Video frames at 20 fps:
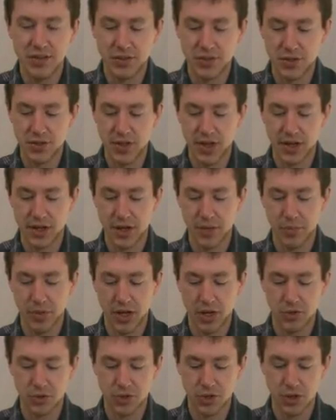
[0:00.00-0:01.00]
This is that
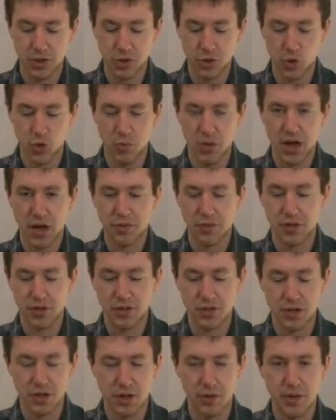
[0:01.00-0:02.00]
company I was telling you about
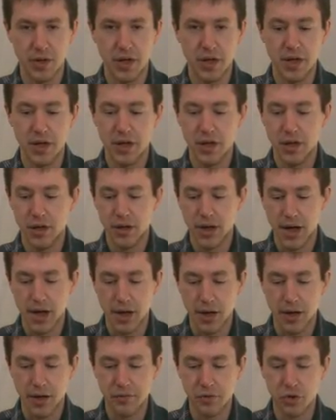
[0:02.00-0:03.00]
that
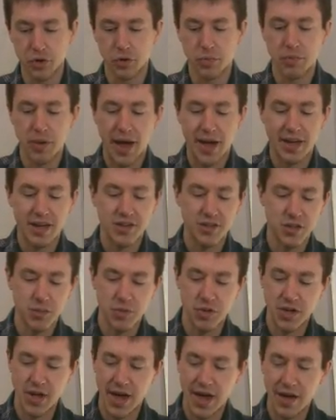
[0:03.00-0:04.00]
if you look back at
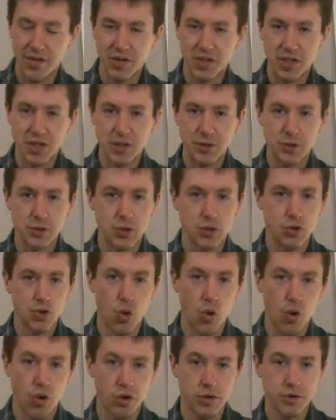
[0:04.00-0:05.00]
some of Naivetea's
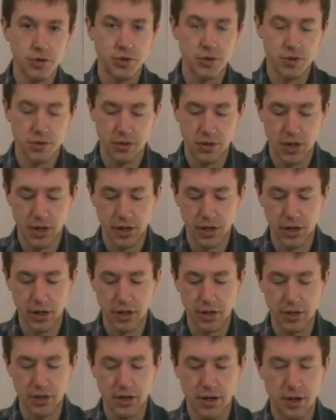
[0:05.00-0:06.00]
scores,
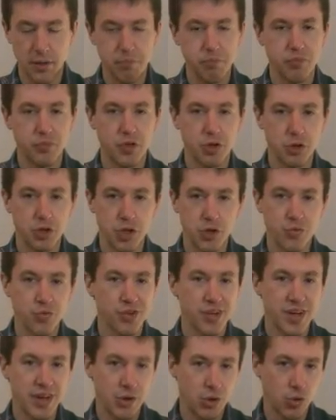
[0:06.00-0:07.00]
they're
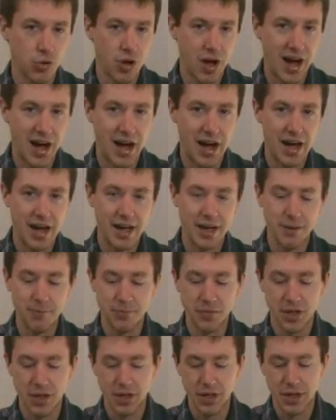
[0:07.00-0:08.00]
generally high.
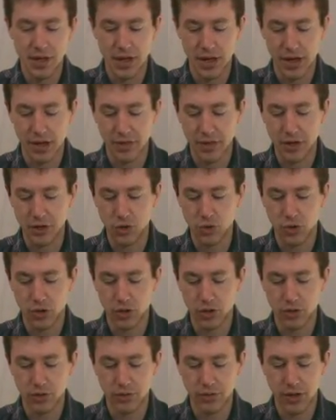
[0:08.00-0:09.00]
They
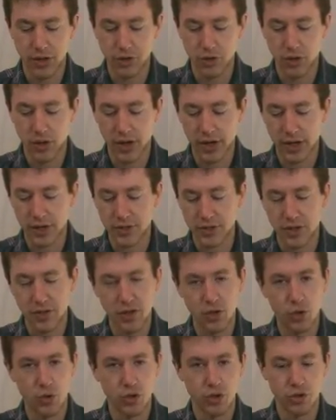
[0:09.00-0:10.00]
do, like I said,
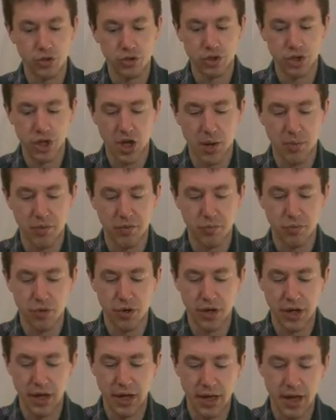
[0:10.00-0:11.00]
they do a good job of
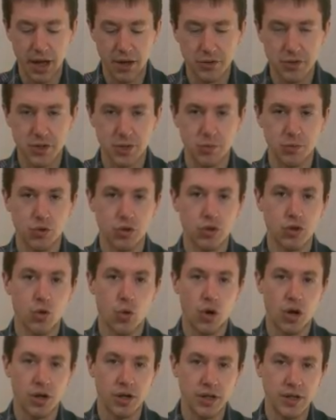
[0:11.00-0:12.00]
bringing out some good
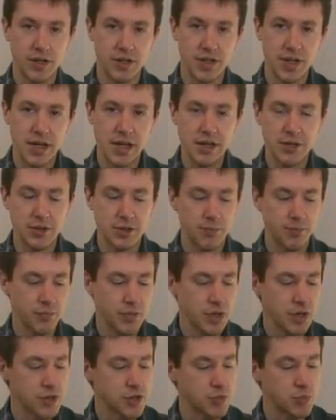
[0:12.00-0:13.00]
quality teas,
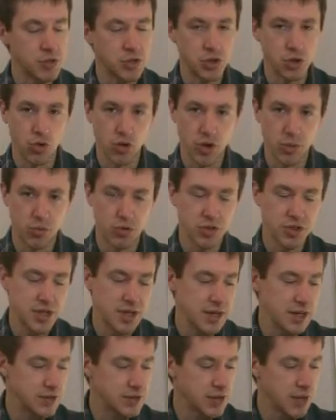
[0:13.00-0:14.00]
some enjoyable
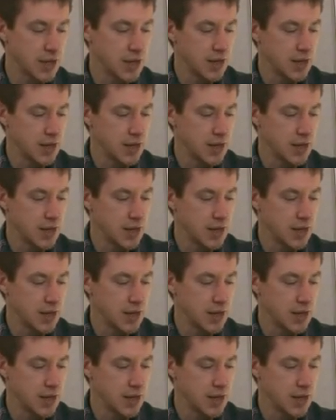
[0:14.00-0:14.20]
teas.